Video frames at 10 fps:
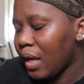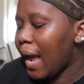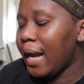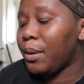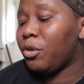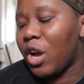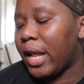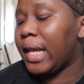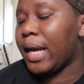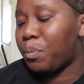Any
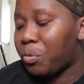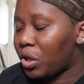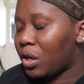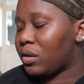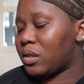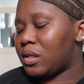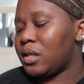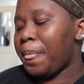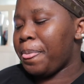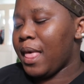Garnier products,
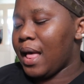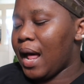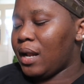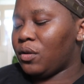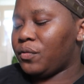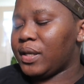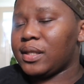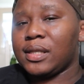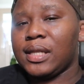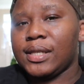I love
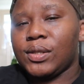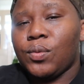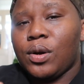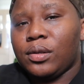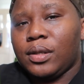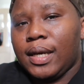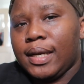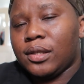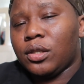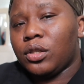it. This one
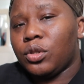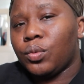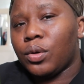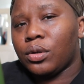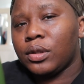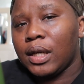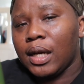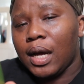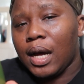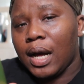is another one,
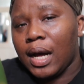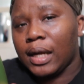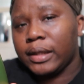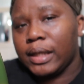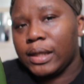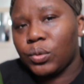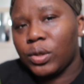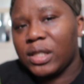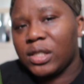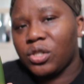and this
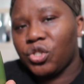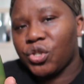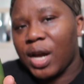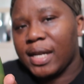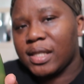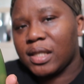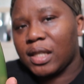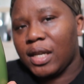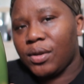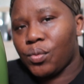one is the dry
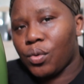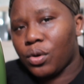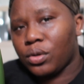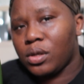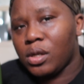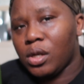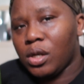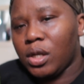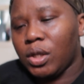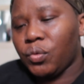skin one.
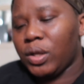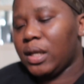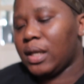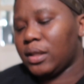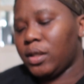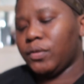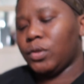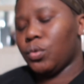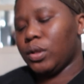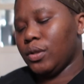It's really nice. I don't even
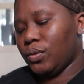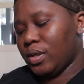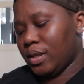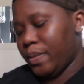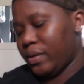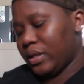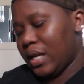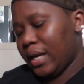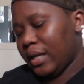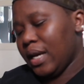know what this one smells
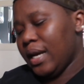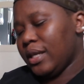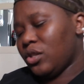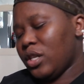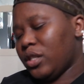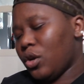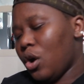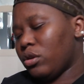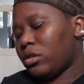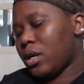like. So it's the
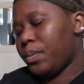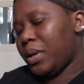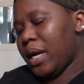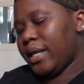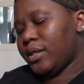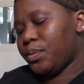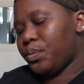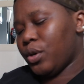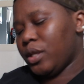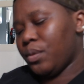Ultra Blend
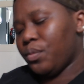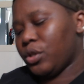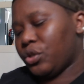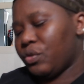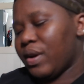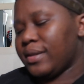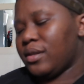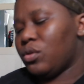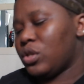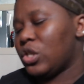Body
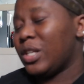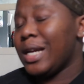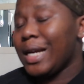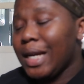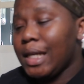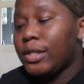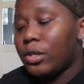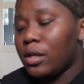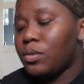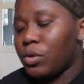Moisturizing Lotion. It
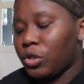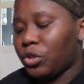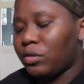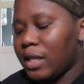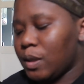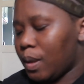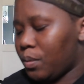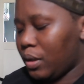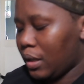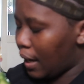does moisturize my
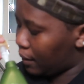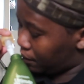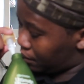body. Like,